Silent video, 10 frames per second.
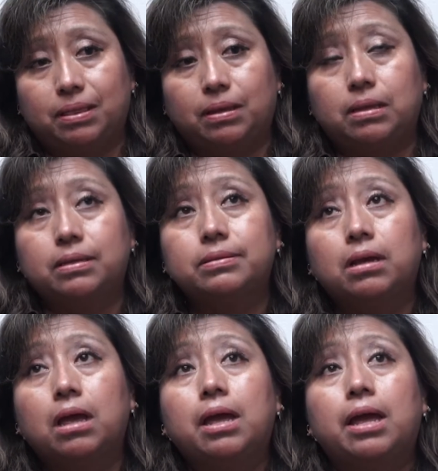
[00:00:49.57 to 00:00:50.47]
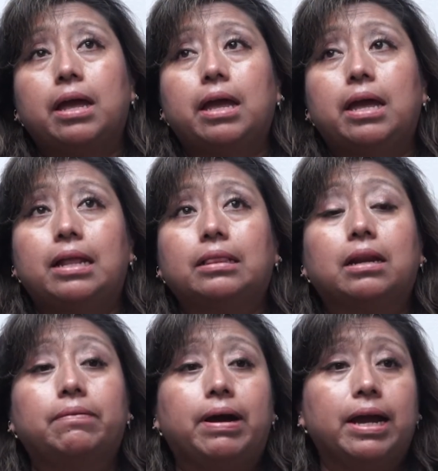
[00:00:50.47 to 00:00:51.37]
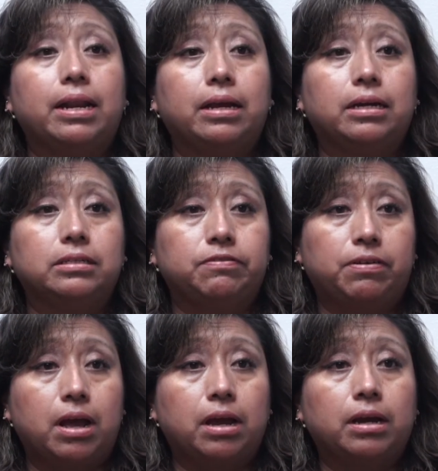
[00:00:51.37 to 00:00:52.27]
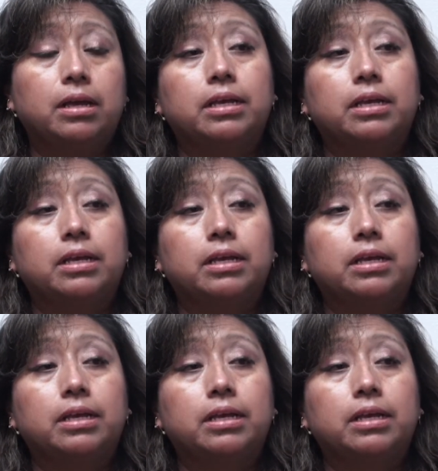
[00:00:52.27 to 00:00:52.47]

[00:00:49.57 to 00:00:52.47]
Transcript: In my house, the only one that works is my husband.